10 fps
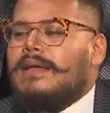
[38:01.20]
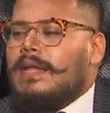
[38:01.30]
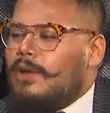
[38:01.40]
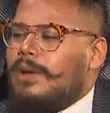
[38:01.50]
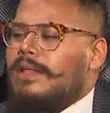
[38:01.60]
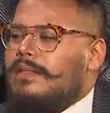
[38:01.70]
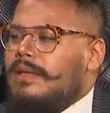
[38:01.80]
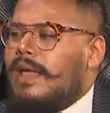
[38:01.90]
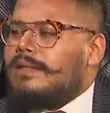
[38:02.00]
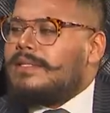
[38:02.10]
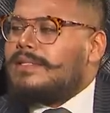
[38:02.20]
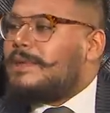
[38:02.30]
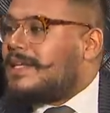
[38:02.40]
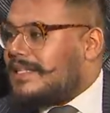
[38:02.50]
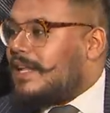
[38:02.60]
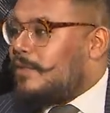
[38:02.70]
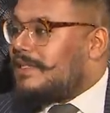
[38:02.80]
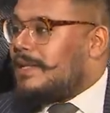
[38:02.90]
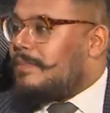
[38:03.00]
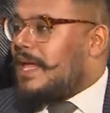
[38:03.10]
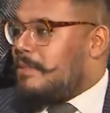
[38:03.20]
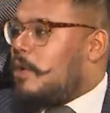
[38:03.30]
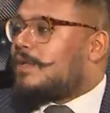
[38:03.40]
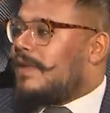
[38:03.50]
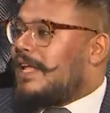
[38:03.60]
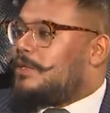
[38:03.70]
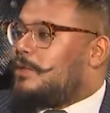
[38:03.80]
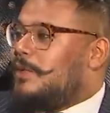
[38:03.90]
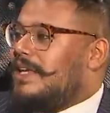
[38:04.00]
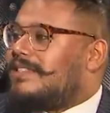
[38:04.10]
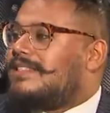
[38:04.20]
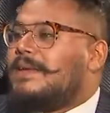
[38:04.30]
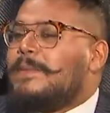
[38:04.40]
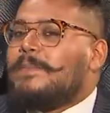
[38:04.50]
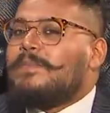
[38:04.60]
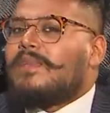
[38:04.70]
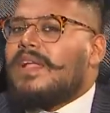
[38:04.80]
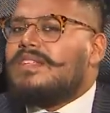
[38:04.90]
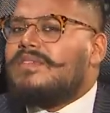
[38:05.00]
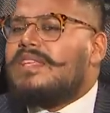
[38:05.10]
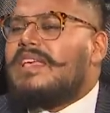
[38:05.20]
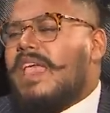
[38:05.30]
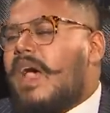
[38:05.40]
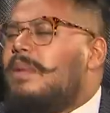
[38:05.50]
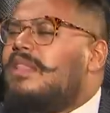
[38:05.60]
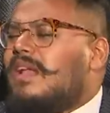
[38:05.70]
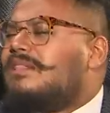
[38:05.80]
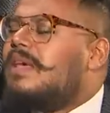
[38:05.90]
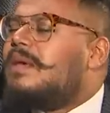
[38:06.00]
did you read the answers? Because it was in my inbox for like two weeks. Yeah. And she was like, yeah, I mean, that's